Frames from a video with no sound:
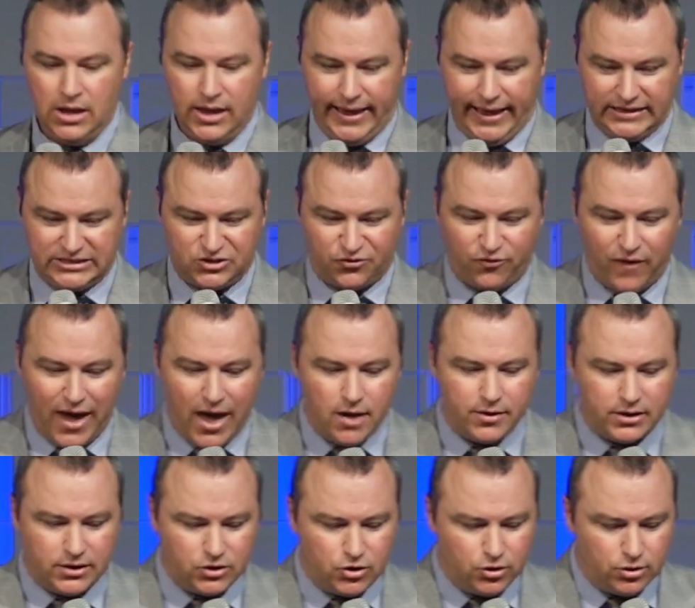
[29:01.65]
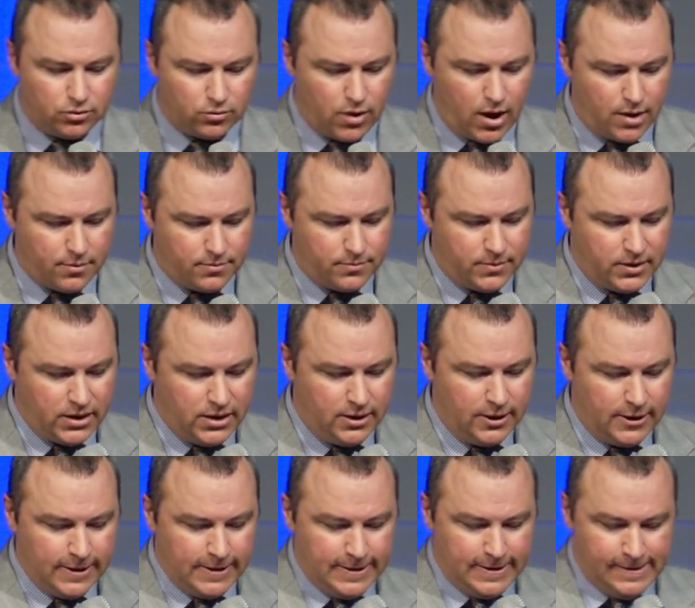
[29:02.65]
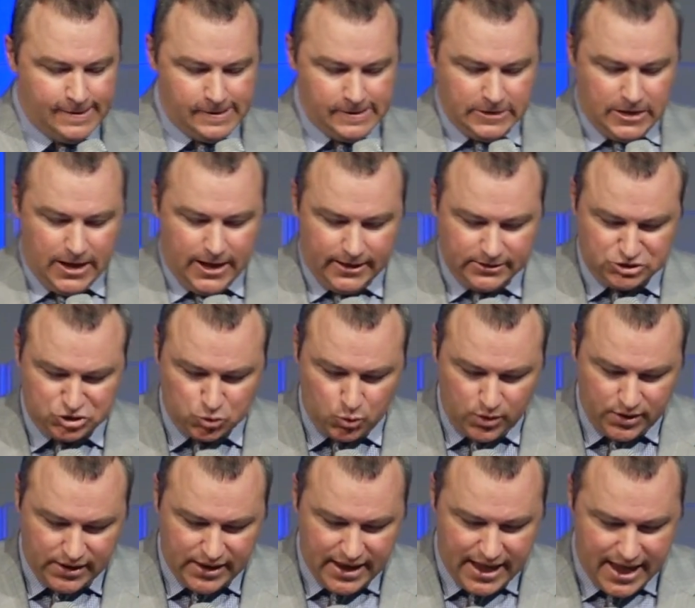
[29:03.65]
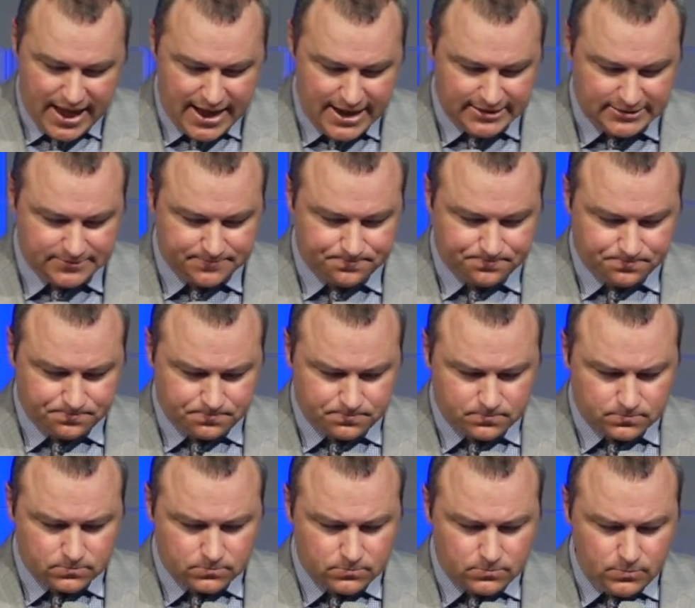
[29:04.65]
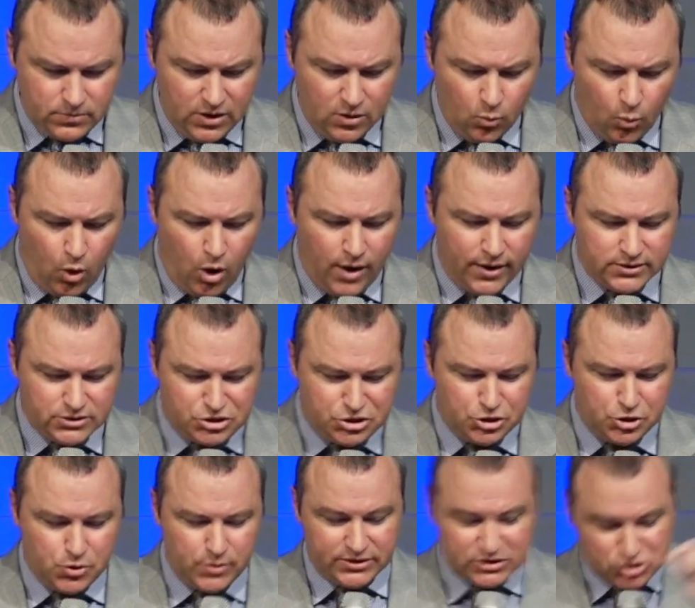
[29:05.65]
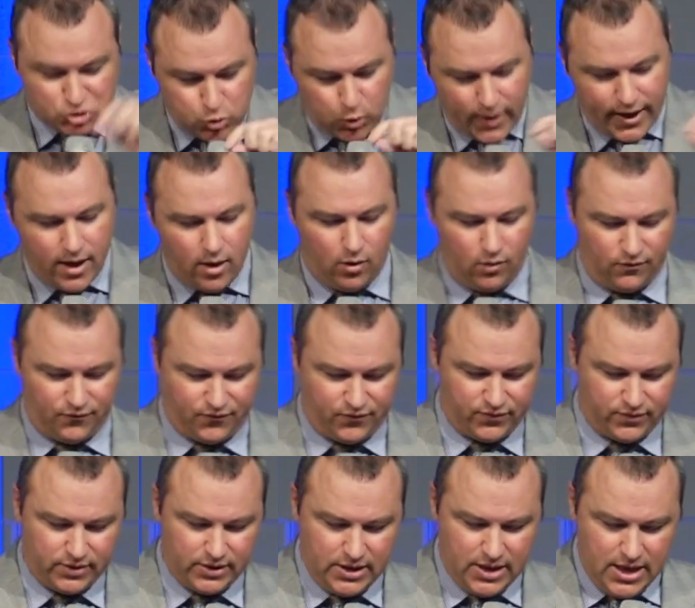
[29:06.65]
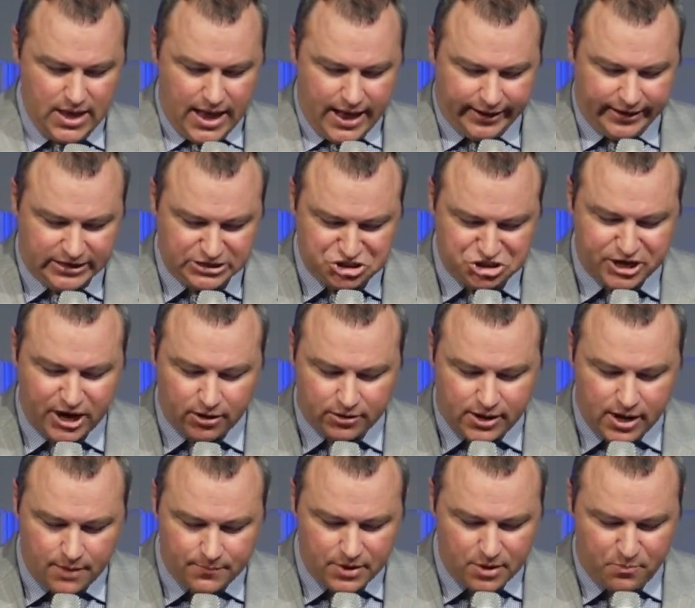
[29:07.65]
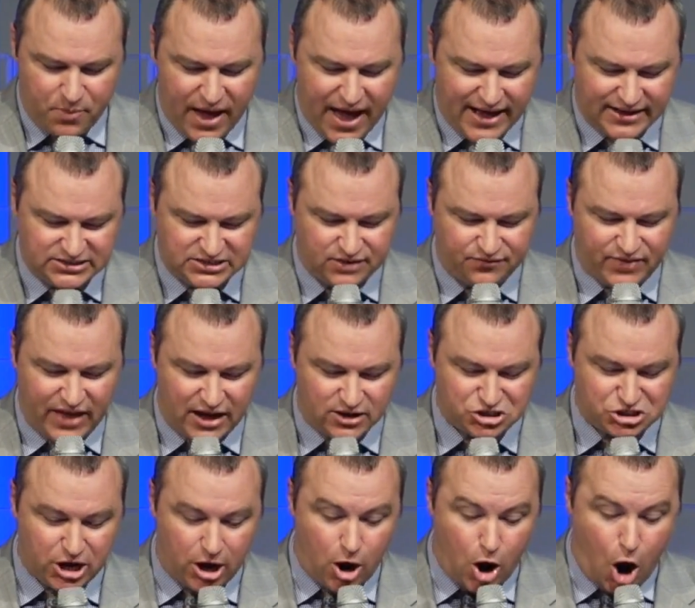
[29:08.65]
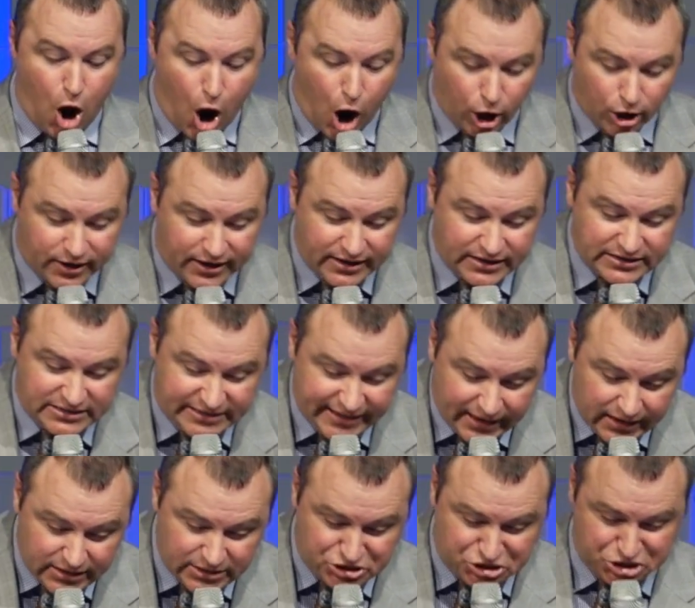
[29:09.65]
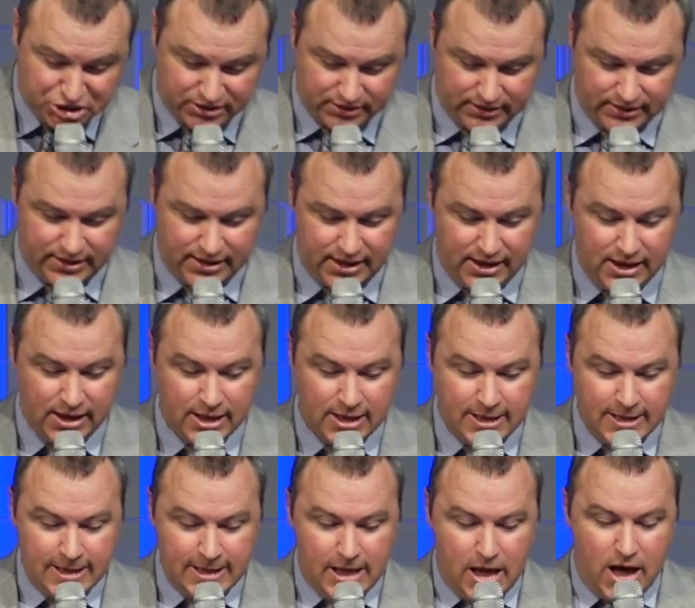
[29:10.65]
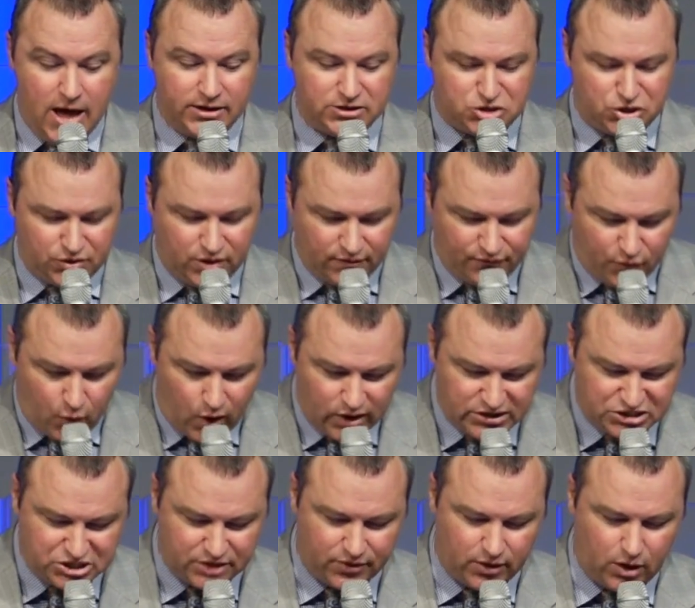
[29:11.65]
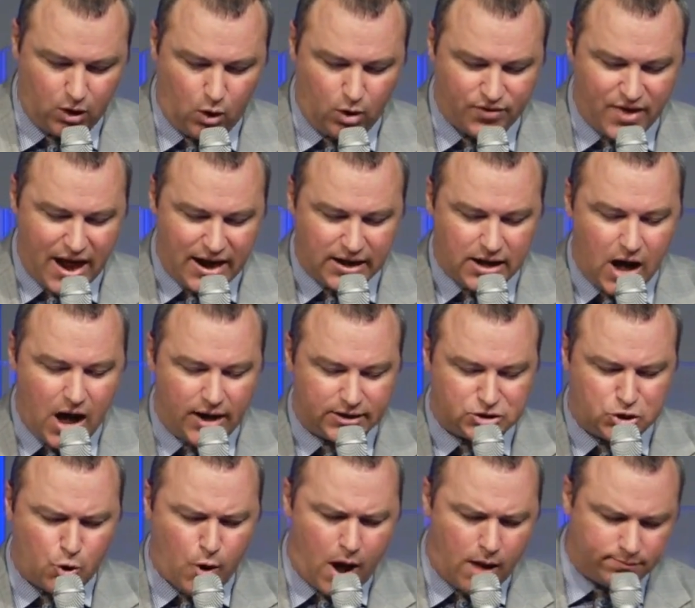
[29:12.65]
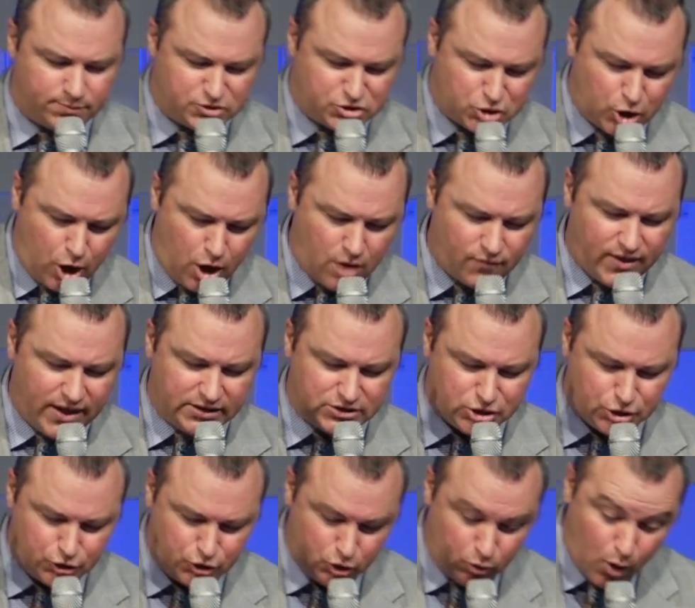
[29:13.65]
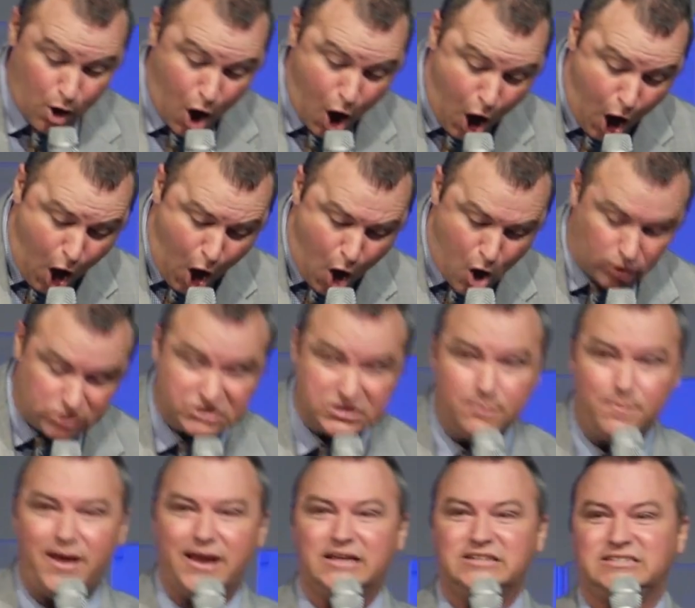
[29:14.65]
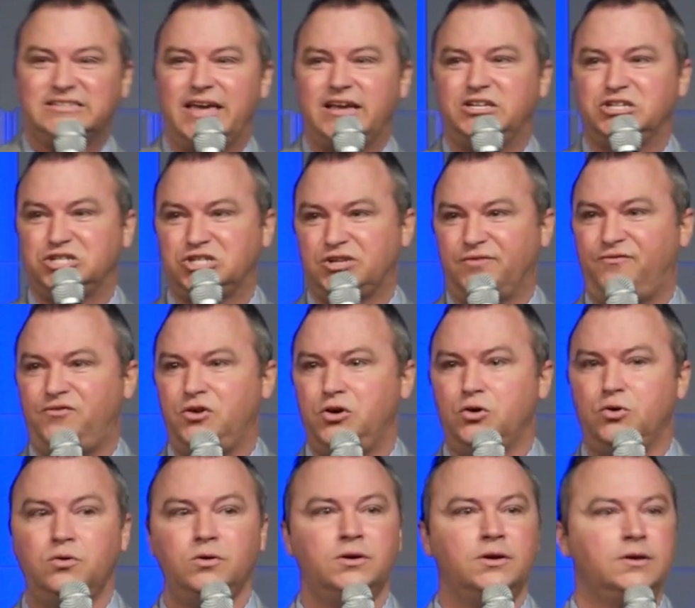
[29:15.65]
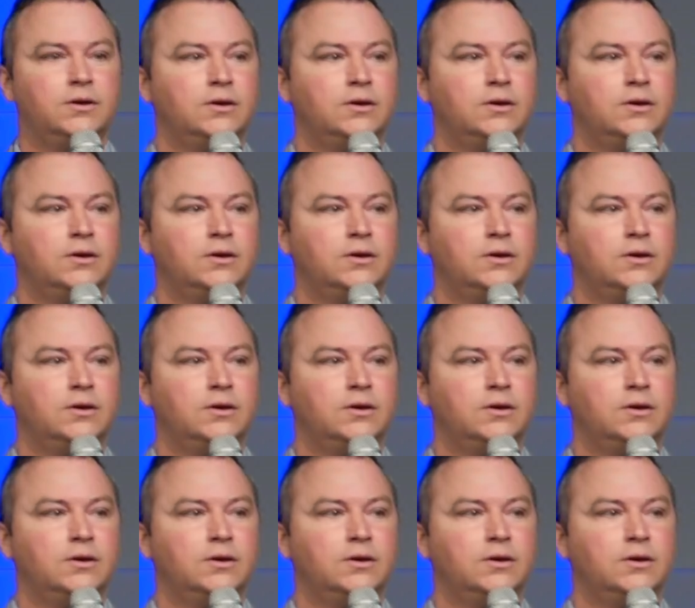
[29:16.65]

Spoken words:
It's found in Deuteronomy 28, 1, 2, and 12. And it shall come to pass, if thou shalt hearken diligently unto the voice of the Lord thy God, to observe and to do all. Somebody say just a few.